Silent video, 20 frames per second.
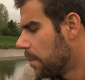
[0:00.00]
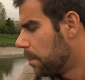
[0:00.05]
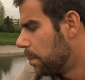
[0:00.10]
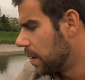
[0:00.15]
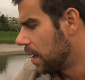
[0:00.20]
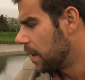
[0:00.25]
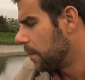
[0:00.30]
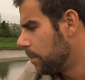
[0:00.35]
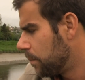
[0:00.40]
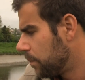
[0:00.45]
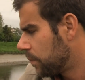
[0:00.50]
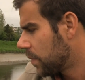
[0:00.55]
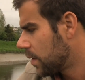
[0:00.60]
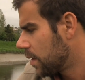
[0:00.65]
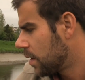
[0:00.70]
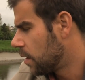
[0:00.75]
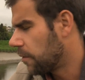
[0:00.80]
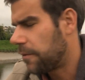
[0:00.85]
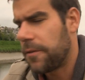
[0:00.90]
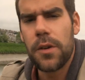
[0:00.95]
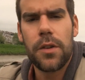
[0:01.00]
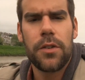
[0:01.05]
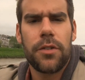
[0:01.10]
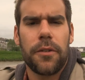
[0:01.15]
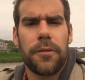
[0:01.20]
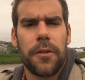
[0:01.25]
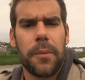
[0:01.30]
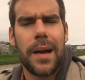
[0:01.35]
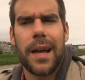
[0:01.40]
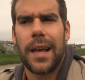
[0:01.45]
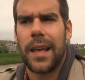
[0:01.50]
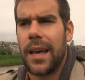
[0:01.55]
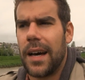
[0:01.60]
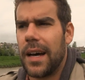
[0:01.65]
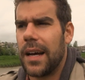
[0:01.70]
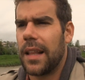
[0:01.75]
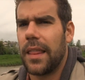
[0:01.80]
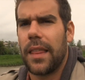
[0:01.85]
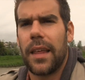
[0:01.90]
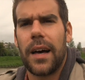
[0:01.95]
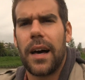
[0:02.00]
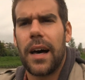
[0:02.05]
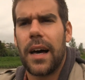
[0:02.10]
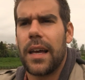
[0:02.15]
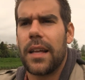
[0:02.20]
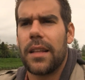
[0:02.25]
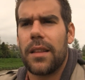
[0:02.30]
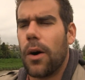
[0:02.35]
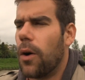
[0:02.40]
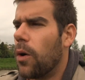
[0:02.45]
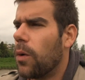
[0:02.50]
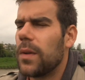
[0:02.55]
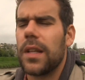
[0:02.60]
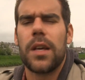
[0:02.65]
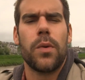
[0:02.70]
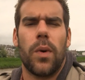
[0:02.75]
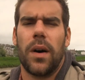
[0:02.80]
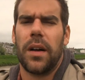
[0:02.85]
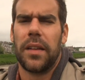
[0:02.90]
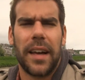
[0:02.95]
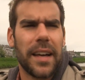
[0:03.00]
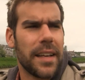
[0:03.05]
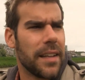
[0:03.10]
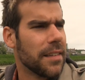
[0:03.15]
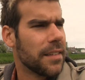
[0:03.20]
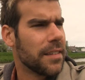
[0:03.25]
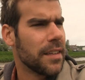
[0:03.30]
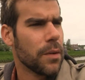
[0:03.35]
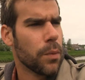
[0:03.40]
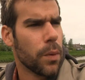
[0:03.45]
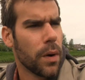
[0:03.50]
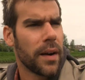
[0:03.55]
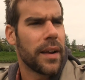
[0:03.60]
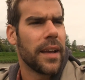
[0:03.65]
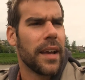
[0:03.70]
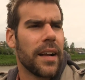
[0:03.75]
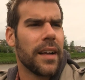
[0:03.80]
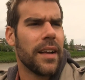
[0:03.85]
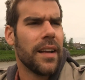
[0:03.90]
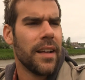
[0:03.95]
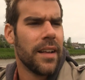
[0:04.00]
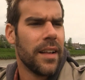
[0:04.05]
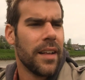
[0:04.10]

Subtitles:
But the future for mankind the only one I can see working,